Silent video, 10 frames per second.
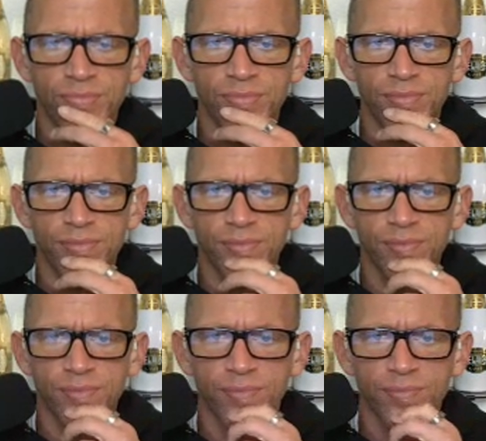
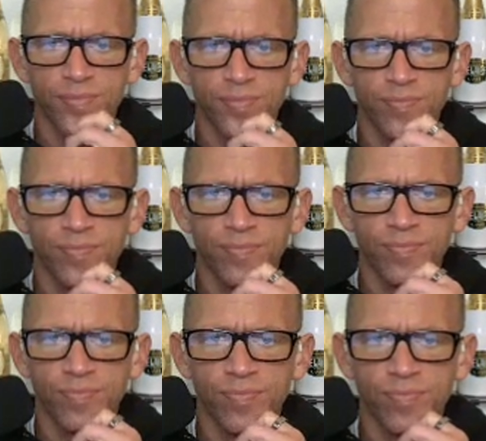
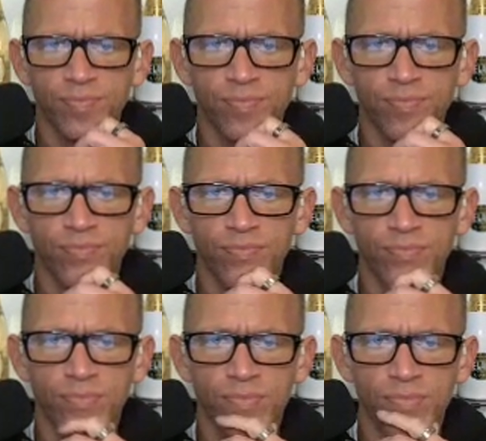
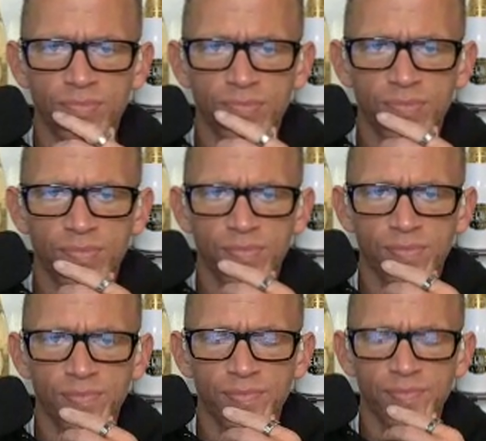
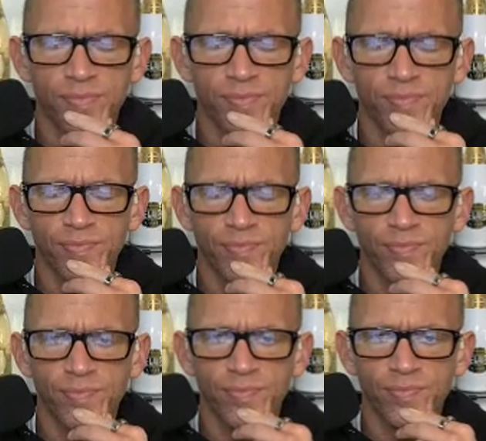
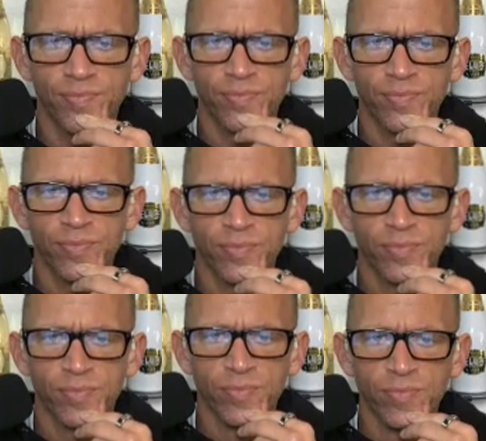
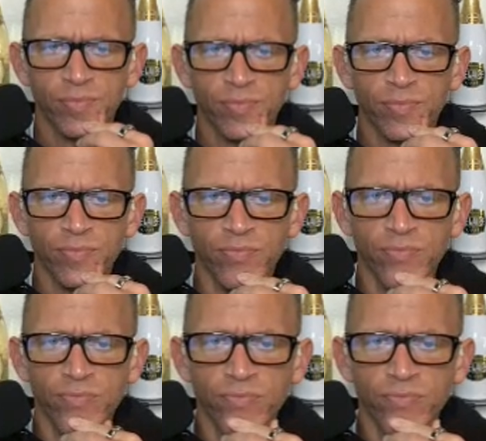[no speech]